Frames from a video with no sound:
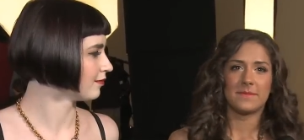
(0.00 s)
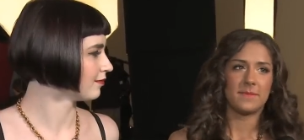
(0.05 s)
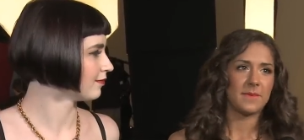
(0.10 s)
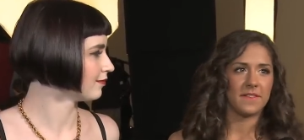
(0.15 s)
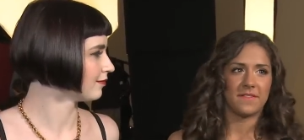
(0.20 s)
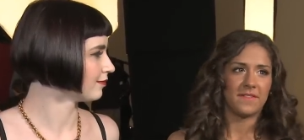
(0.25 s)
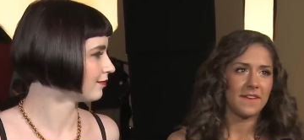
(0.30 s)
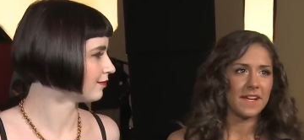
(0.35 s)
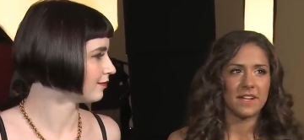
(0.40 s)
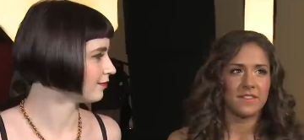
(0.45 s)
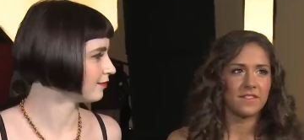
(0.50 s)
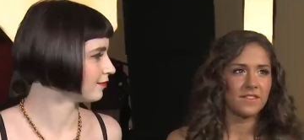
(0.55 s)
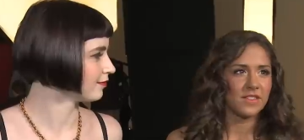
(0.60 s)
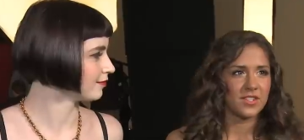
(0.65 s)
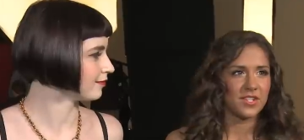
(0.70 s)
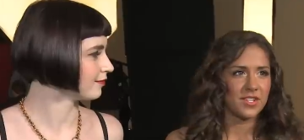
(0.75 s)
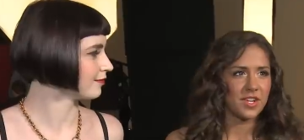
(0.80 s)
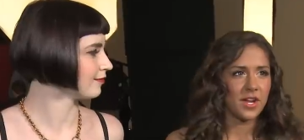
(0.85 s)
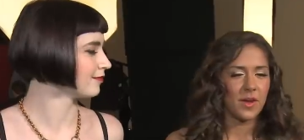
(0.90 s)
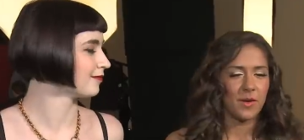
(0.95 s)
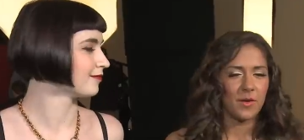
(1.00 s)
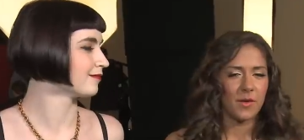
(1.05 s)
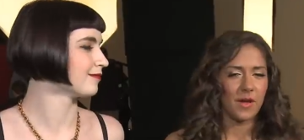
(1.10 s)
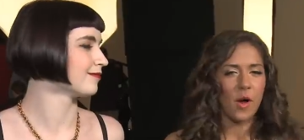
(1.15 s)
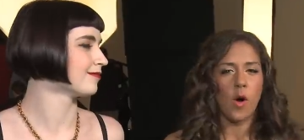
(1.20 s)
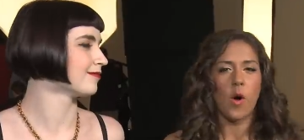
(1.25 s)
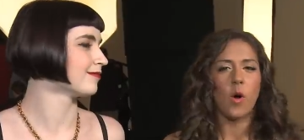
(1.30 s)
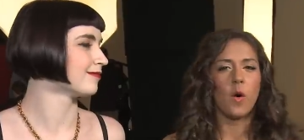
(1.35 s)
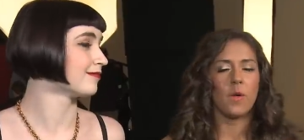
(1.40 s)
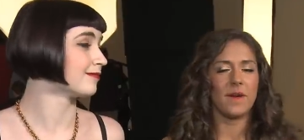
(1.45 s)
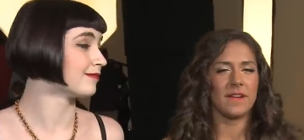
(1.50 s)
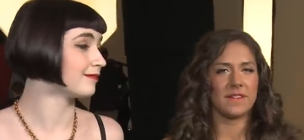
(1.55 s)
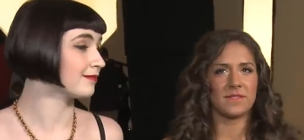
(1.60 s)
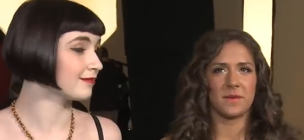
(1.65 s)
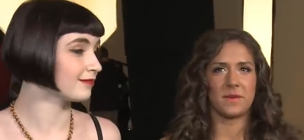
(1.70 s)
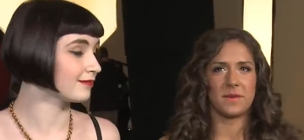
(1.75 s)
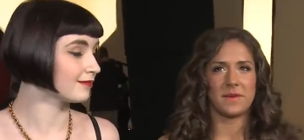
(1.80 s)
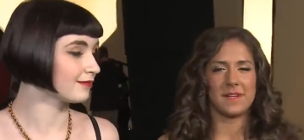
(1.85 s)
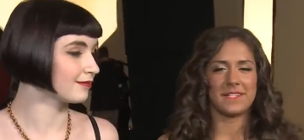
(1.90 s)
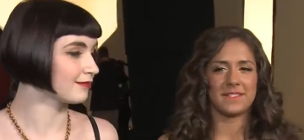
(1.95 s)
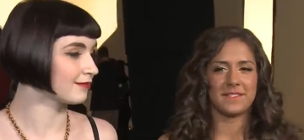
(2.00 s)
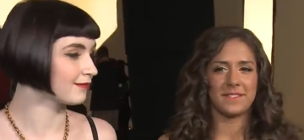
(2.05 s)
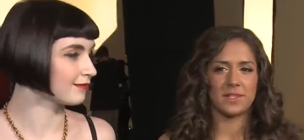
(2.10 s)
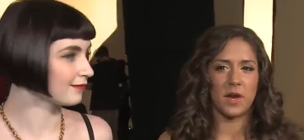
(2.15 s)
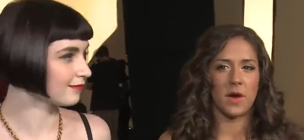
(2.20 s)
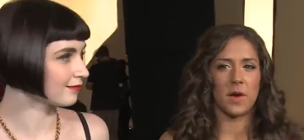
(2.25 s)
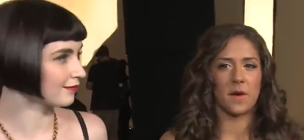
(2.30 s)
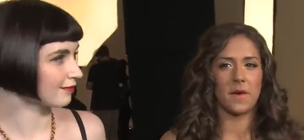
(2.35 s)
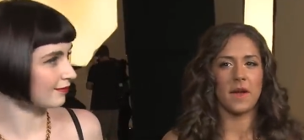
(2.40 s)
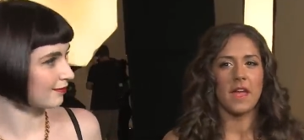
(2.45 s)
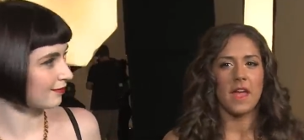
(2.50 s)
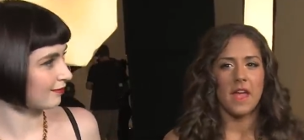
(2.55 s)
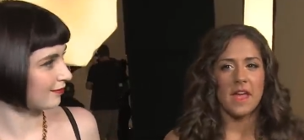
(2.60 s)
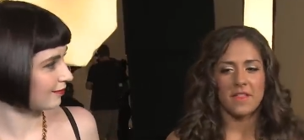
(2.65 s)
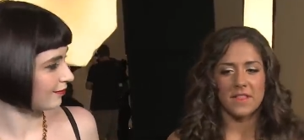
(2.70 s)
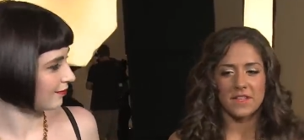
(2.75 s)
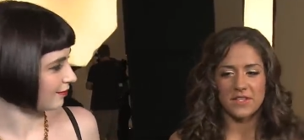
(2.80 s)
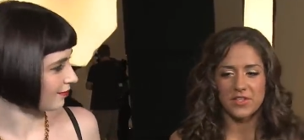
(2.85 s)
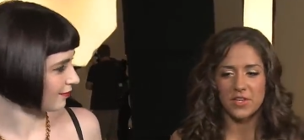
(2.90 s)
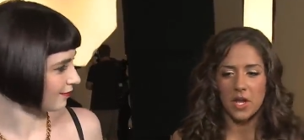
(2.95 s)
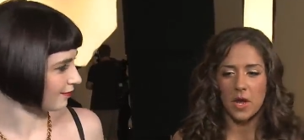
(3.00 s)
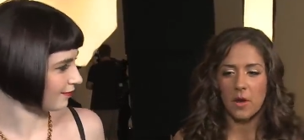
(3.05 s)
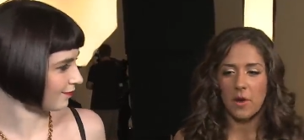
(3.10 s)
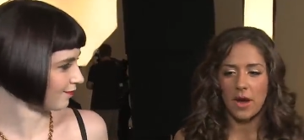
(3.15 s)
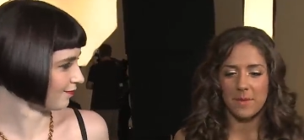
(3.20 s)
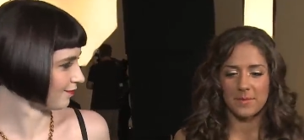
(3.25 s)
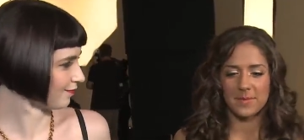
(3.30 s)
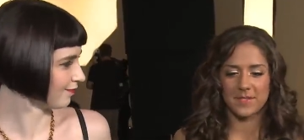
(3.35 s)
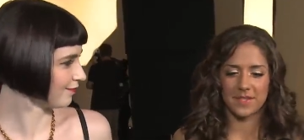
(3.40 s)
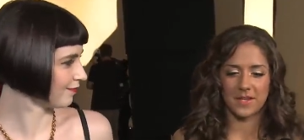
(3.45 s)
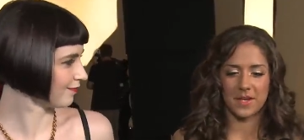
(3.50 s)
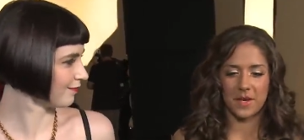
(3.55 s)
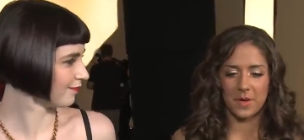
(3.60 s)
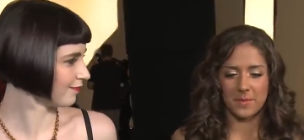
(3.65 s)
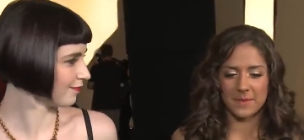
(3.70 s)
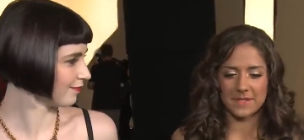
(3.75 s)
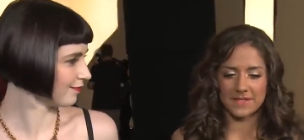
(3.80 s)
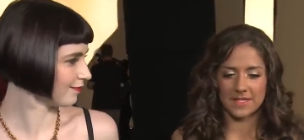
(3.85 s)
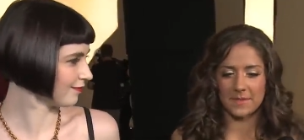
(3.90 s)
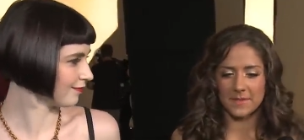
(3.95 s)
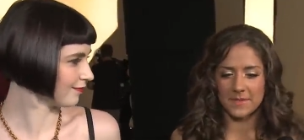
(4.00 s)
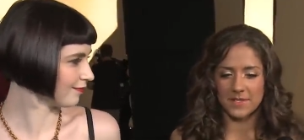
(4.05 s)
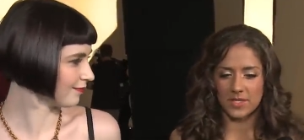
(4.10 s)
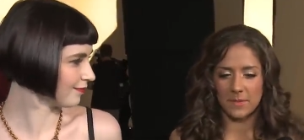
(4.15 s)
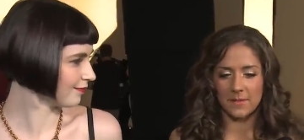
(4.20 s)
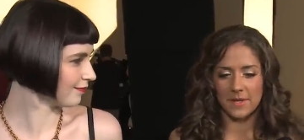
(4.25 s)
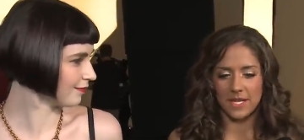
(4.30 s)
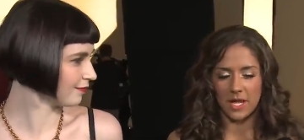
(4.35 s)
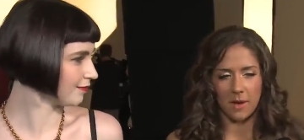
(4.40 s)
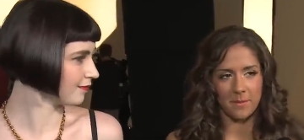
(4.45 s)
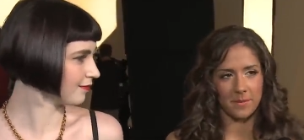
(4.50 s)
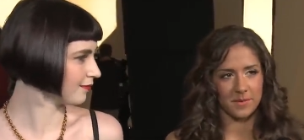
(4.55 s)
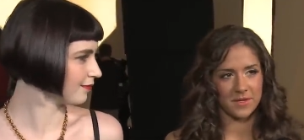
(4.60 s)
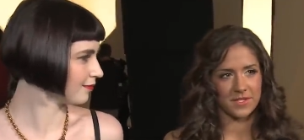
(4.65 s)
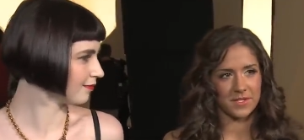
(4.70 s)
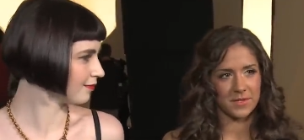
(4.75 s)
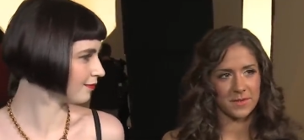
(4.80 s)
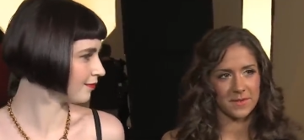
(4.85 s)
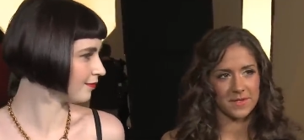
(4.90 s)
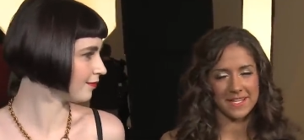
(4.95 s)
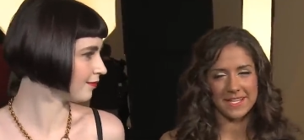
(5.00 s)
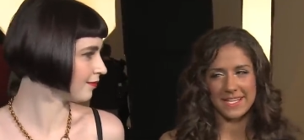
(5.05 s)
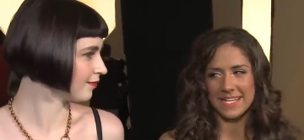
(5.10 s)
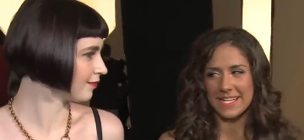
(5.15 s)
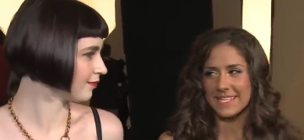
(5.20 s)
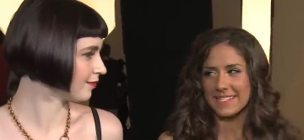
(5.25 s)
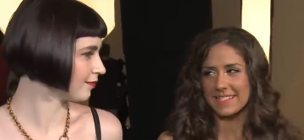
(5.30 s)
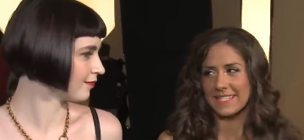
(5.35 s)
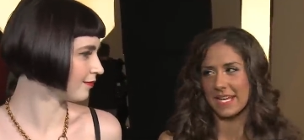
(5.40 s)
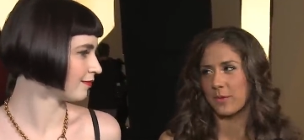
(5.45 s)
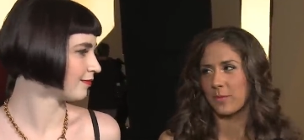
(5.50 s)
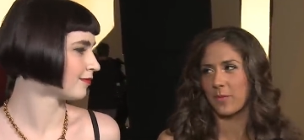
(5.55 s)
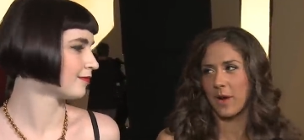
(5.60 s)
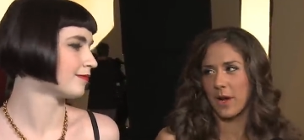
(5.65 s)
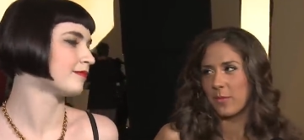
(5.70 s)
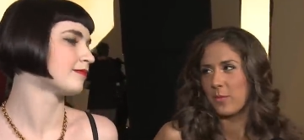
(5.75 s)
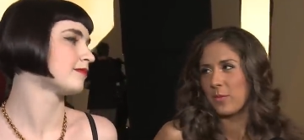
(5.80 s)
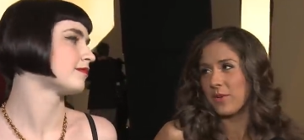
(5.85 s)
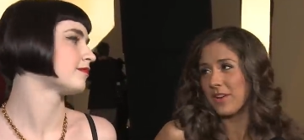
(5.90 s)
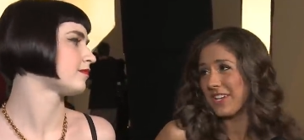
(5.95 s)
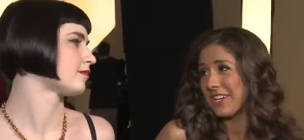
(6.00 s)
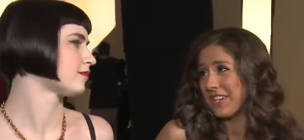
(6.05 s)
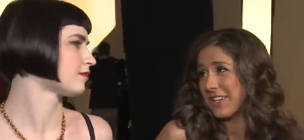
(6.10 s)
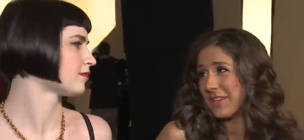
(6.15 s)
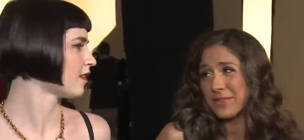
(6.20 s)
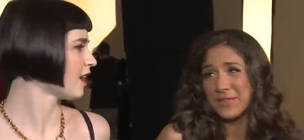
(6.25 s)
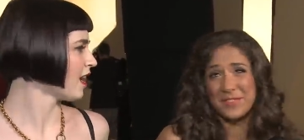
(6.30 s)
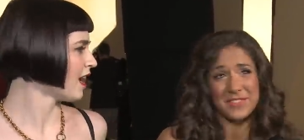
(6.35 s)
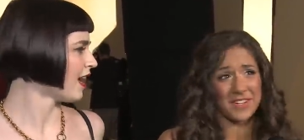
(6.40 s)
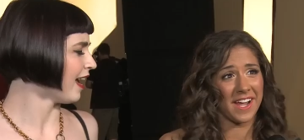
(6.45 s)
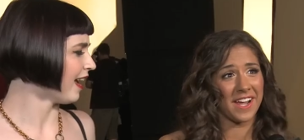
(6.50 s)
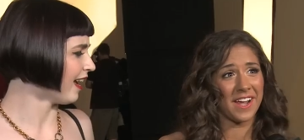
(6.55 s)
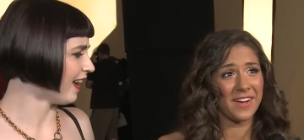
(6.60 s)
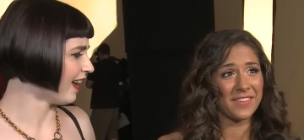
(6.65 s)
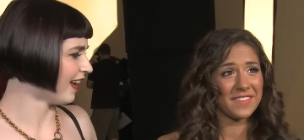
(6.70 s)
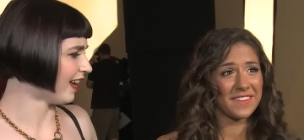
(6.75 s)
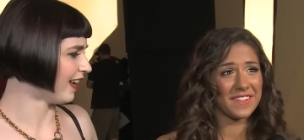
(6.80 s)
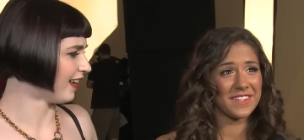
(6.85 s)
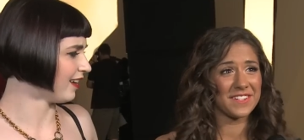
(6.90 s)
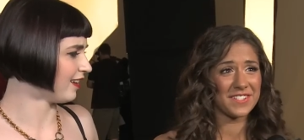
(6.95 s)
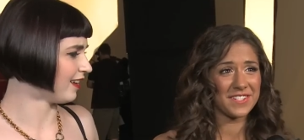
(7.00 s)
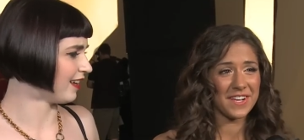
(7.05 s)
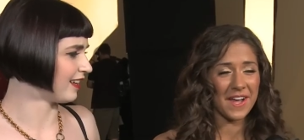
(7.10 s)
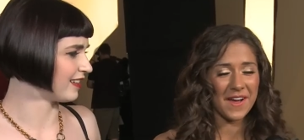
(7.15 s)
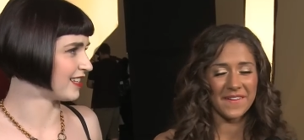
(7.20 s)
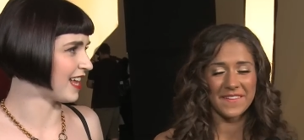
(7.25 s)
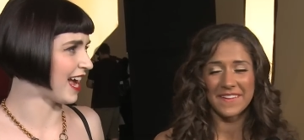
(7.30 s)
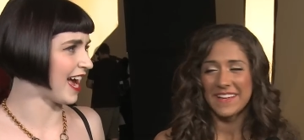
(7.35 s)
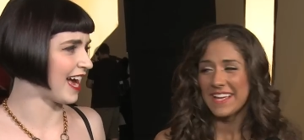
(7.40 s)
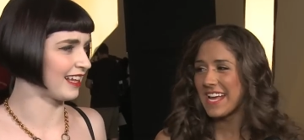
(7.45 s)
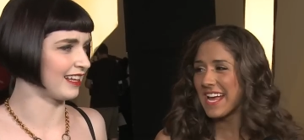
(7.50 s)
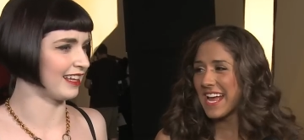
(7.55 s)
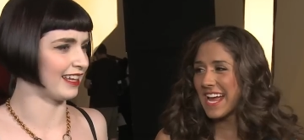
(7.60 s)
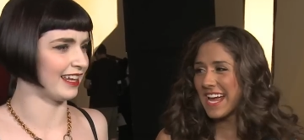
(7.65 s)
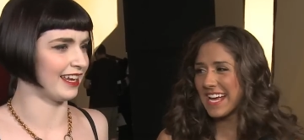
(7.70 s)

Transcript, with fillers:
Speaker 1: been a fan of the show, always, always. So the show opens up so many opportunities. Like, why wouldn't you try out for the show? Exactly.